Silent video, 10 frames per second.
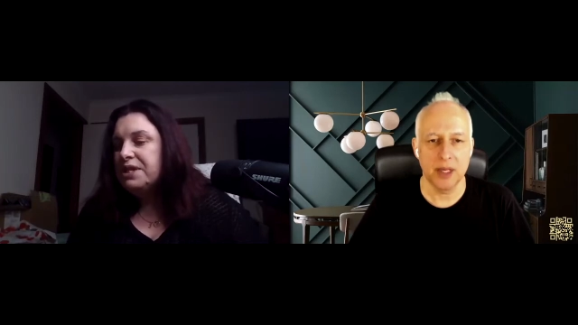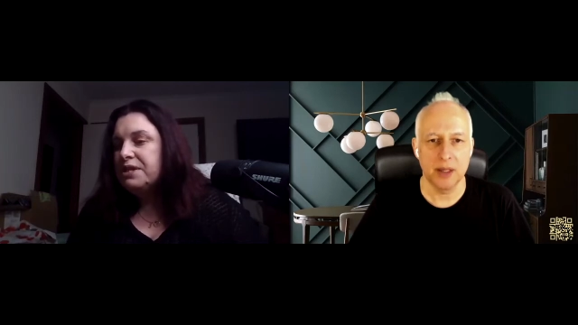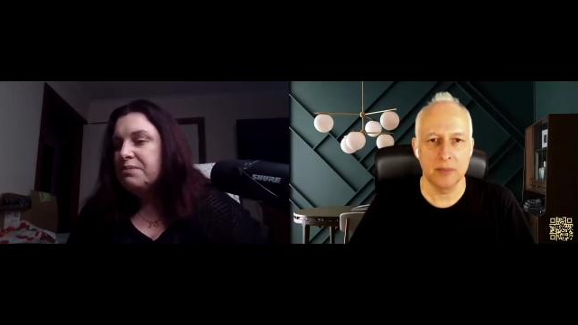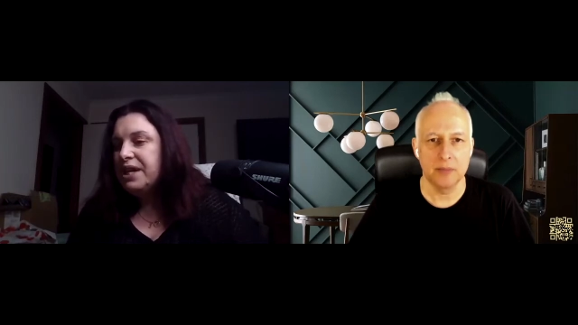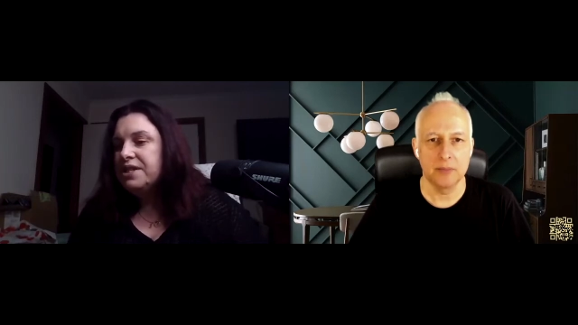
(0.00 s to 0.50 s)
Speaker 1: and
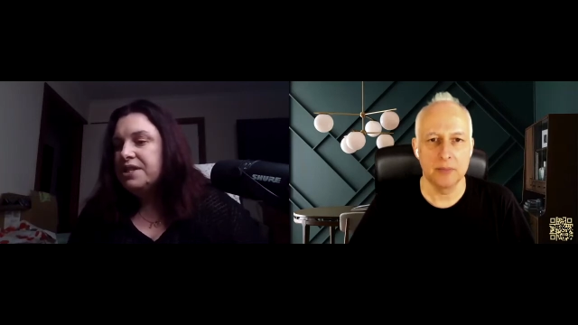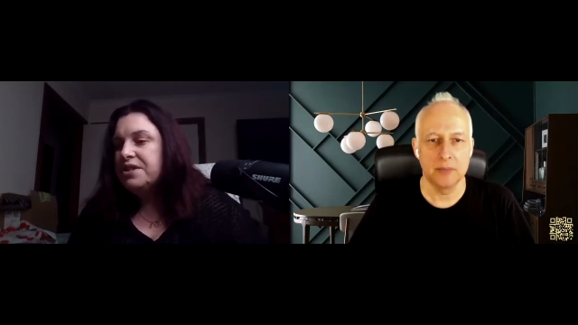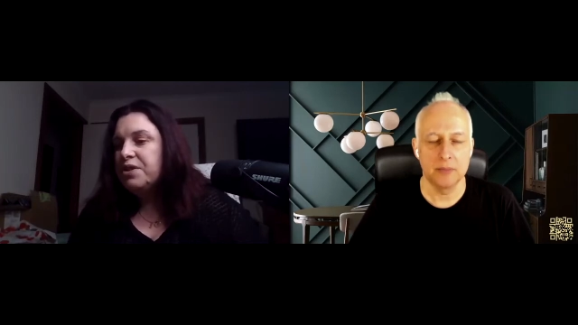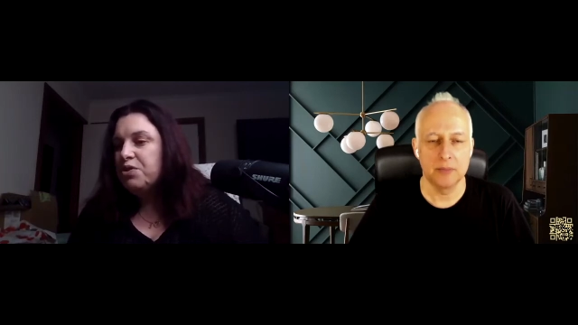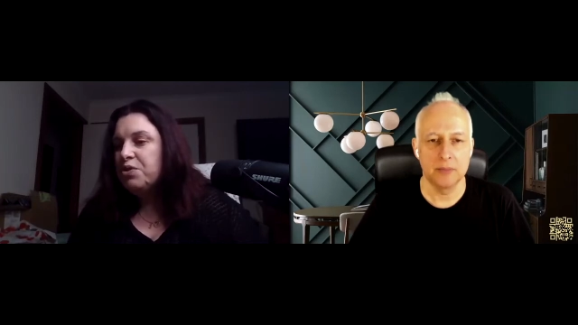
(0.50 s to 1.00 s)
pieces
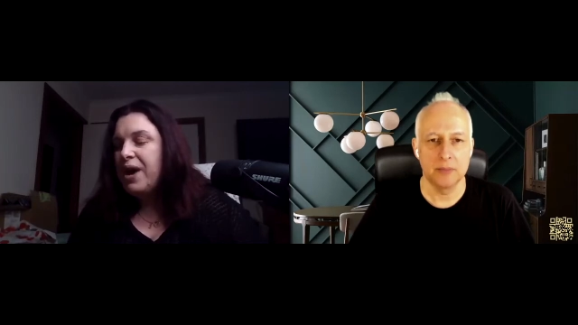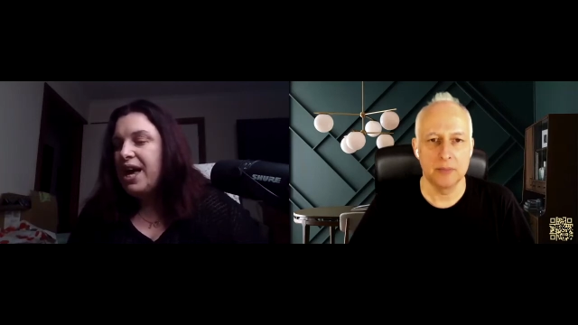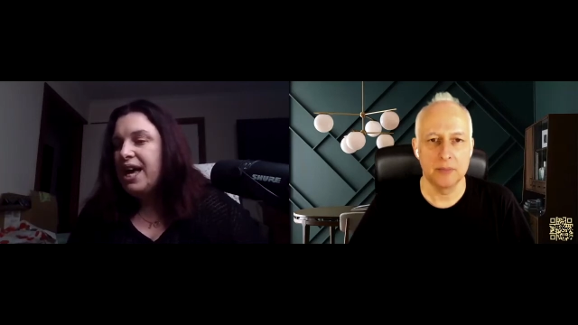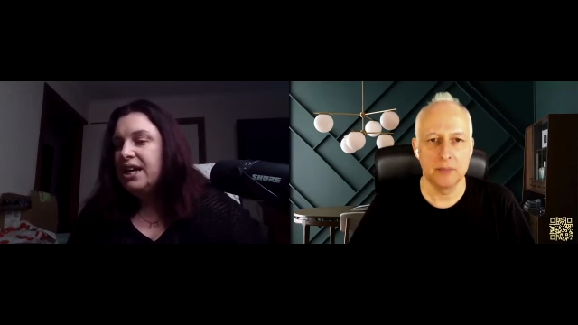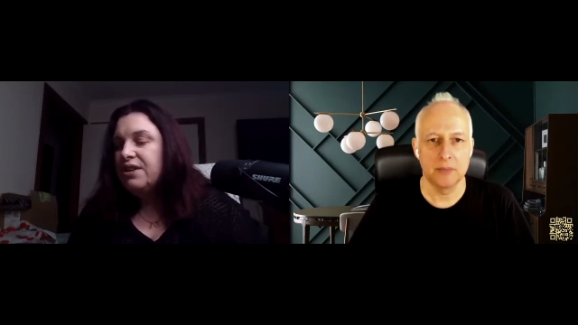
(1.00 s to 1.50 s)
along the
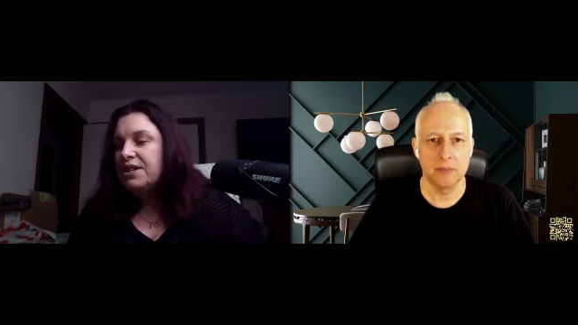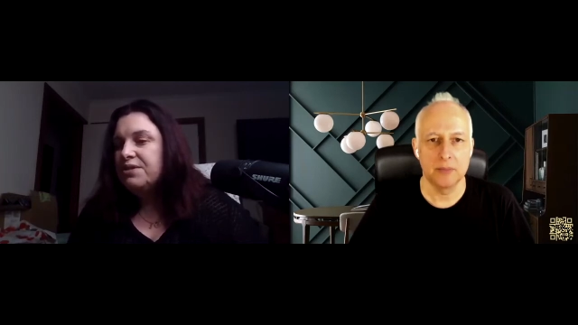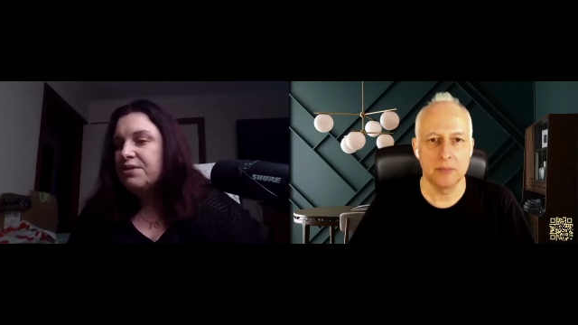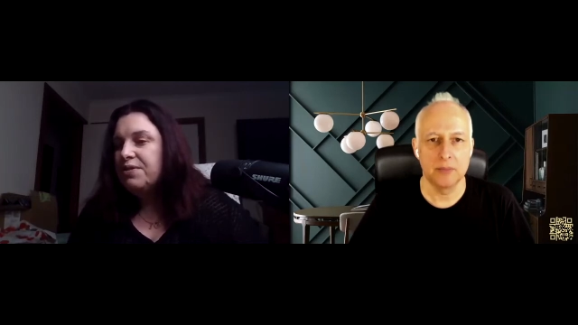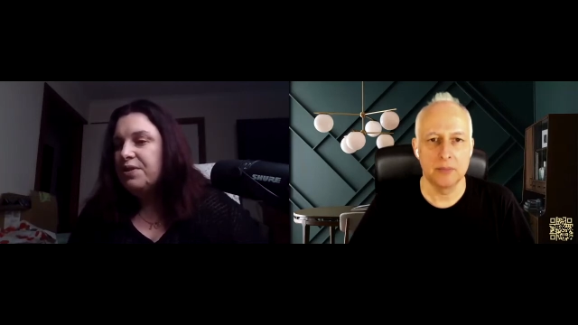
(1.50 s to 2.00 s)
way and i sort
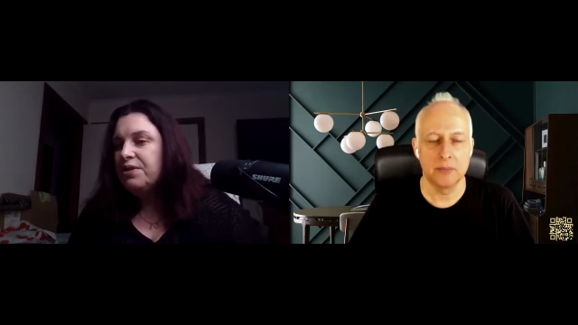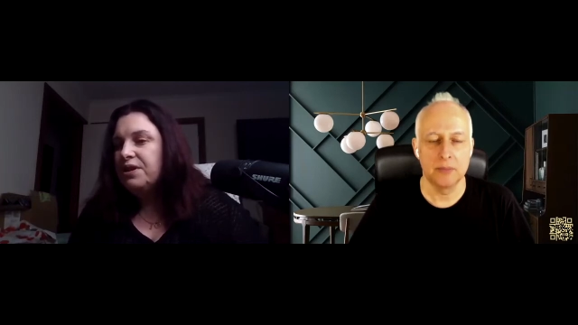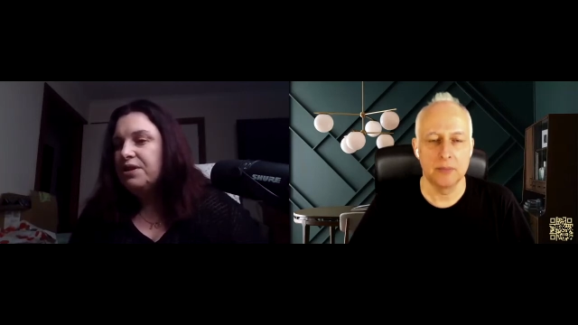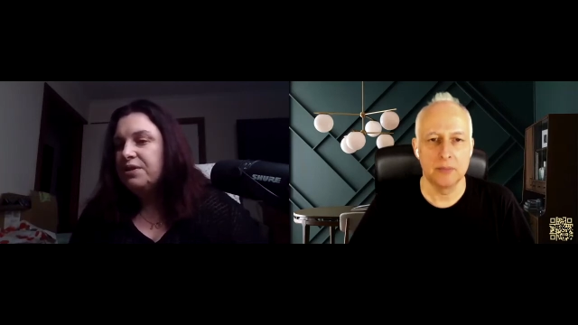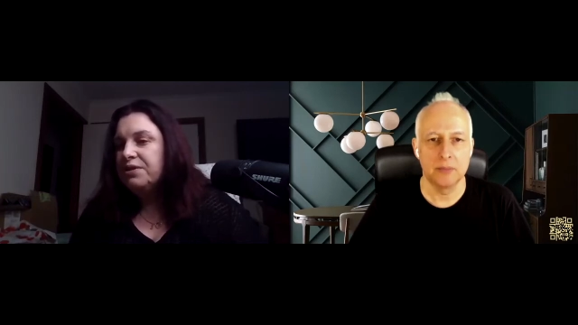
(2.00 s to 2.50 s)
of thought
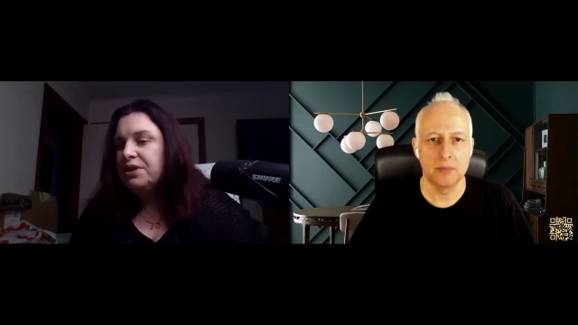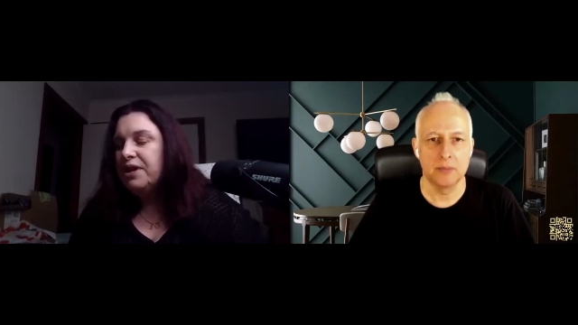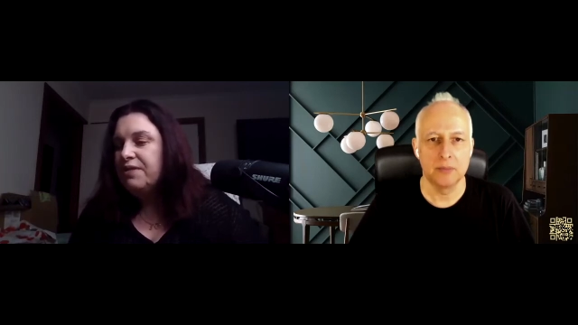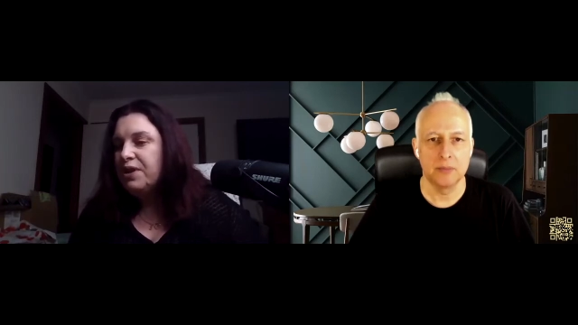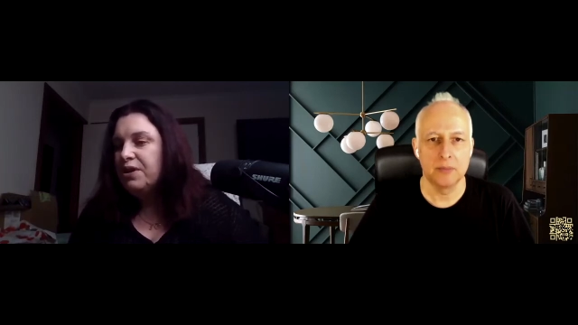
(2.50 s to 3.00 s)
oh the
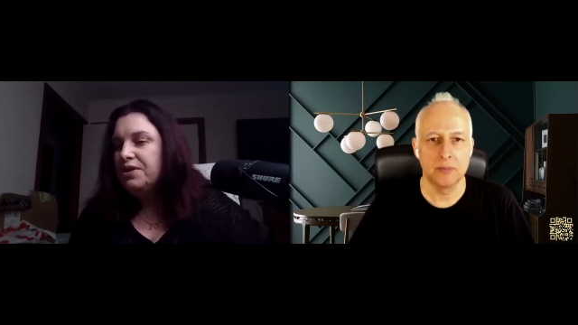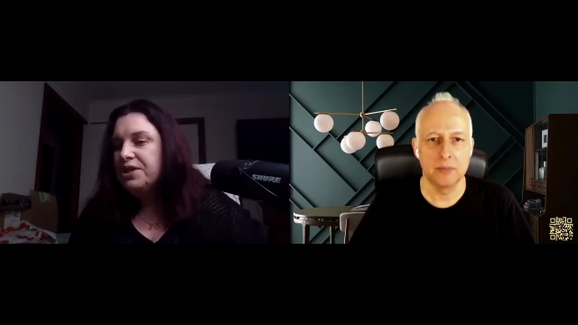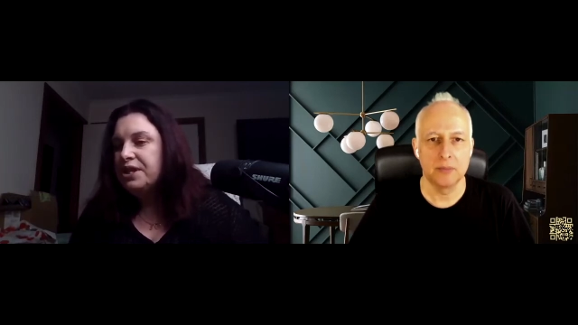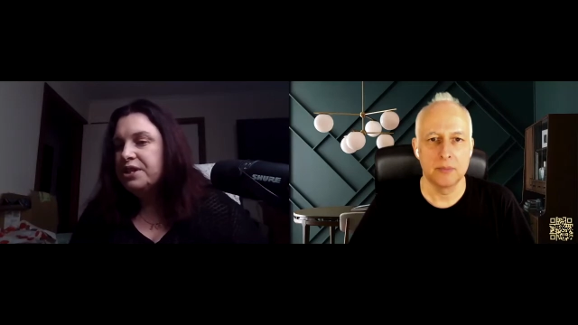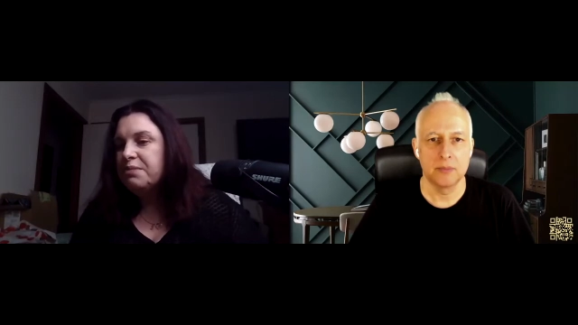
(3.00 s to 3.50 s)
life
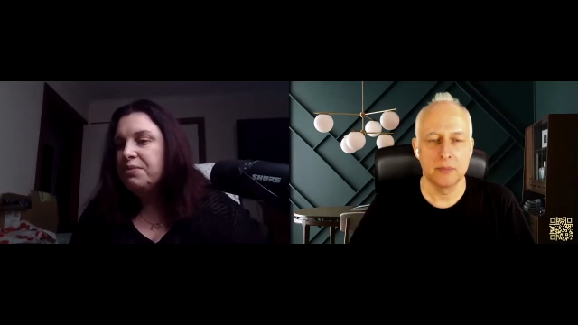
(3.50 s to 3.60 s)
coaching is the